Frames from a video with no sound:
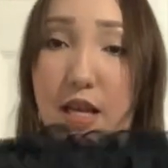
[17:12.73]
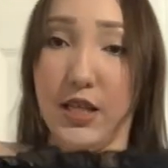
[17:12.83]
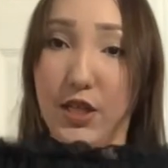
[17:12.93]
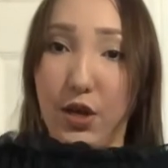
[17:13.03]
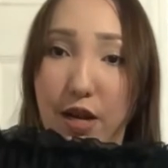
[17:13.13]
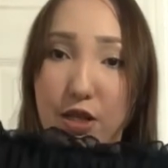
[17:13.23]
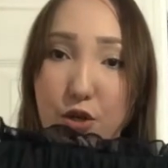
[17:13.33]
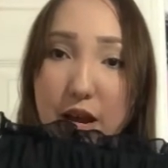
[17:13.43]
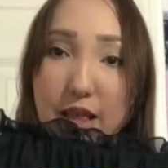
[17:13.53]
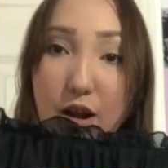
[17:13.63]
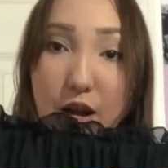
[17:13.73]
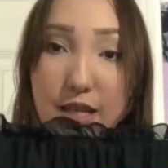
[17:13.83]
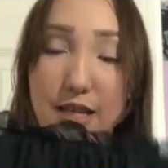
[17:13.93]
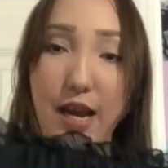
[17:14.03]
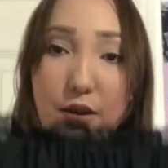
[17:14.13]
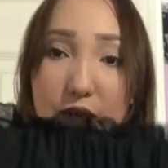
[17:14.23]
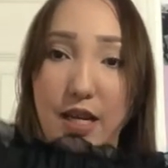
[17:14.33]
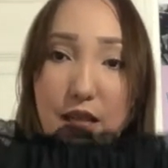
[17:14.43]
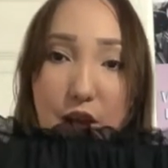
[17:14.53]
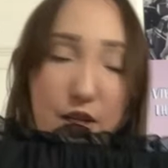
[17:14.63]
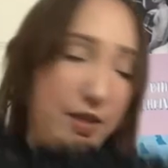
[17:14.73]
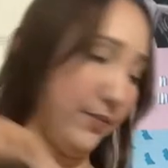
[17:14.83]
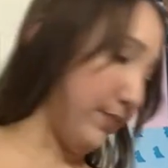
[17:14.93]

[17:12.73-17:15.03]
So let's try that on and see how it's gonna look.